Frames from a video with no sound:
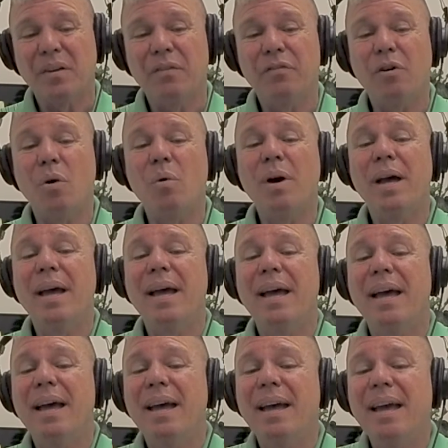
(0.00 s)
So
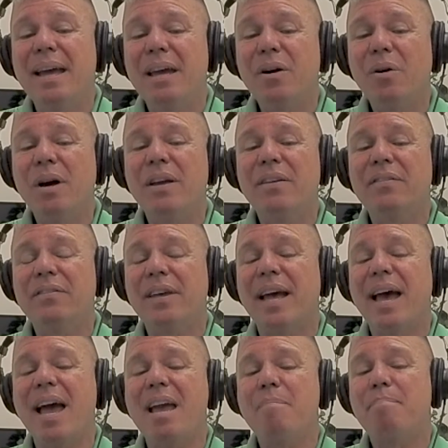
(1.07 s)
here is
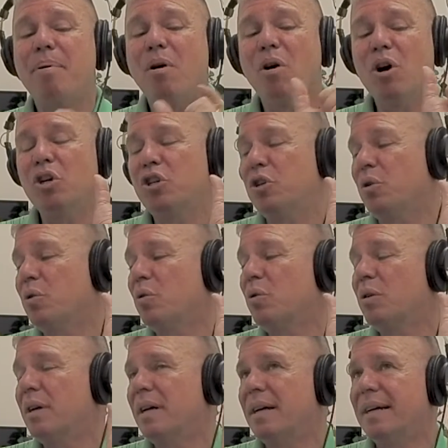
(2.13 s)
a
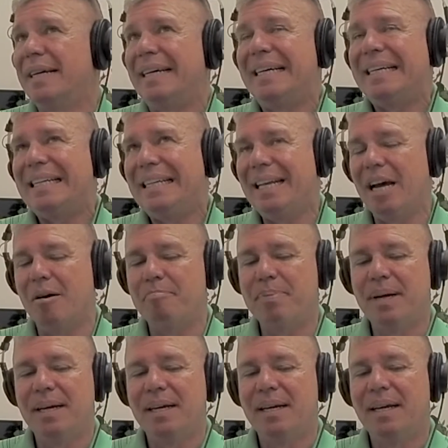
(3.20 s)
partial clip
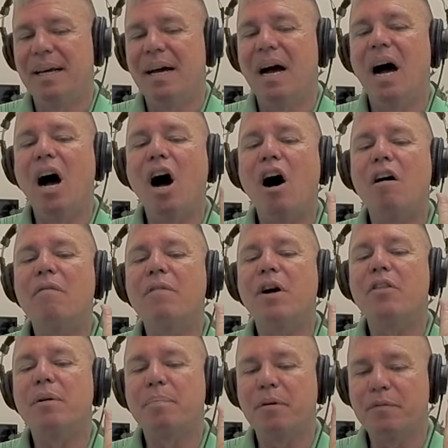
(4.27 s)
of
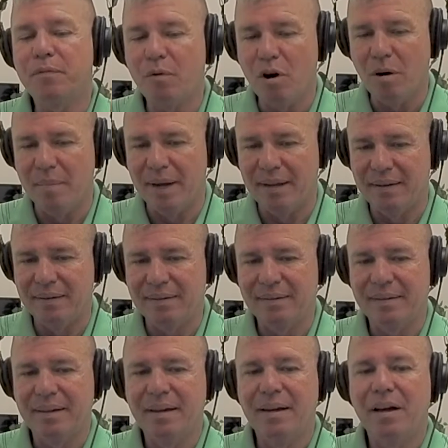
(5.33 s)
the
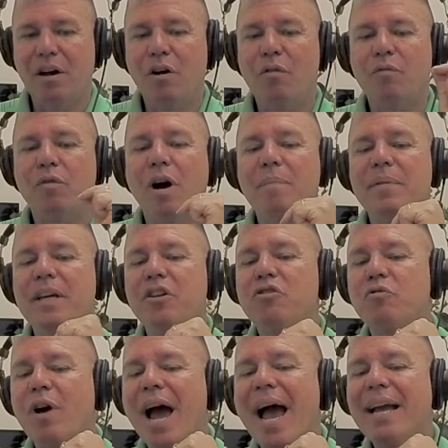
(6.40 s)
performance from the
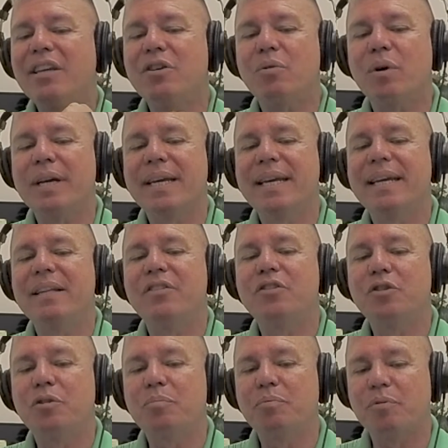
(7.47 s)
Drag Your Kids
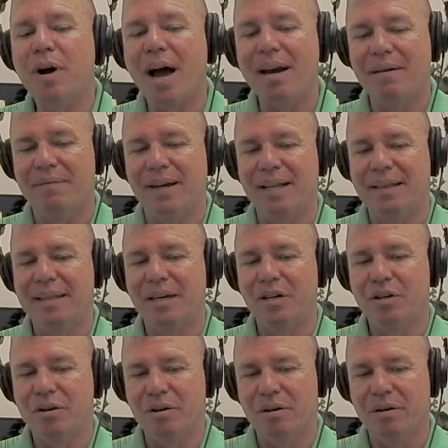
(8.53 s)
to Pride event that
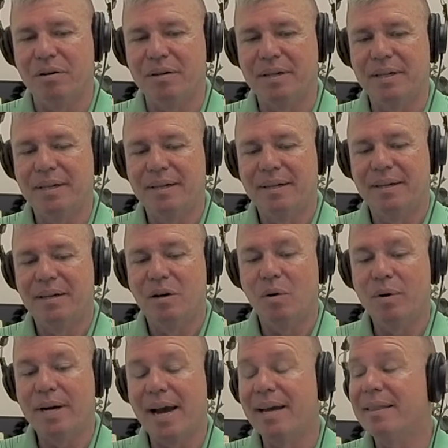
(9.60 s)
occurred.
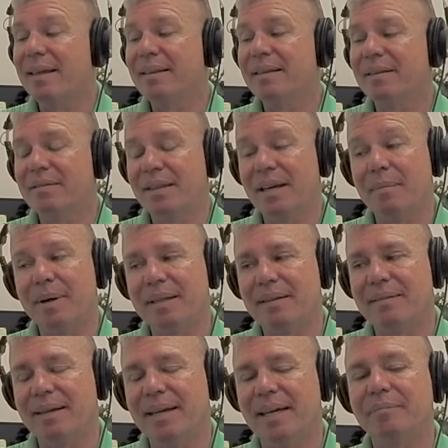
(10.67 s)
Okay, think this, think about
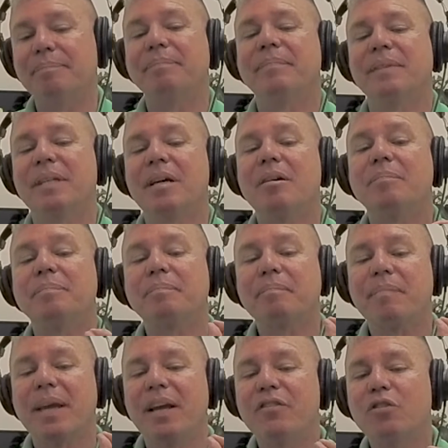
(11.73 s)
this again.
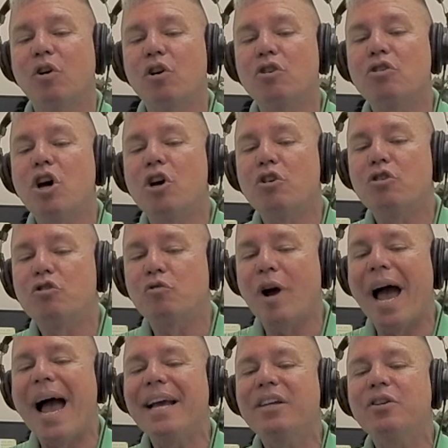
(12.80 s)
It's called
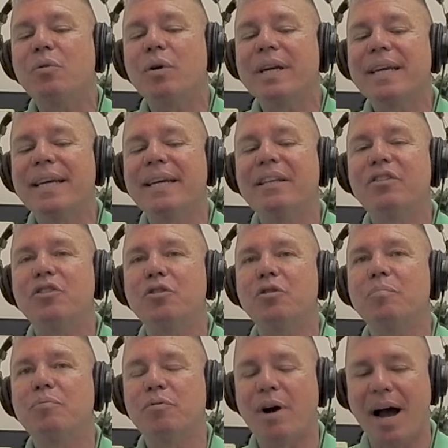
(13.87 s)
Drag Your Kids
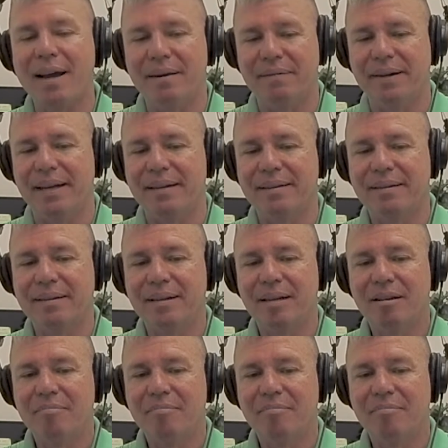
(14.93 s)
to Pride event.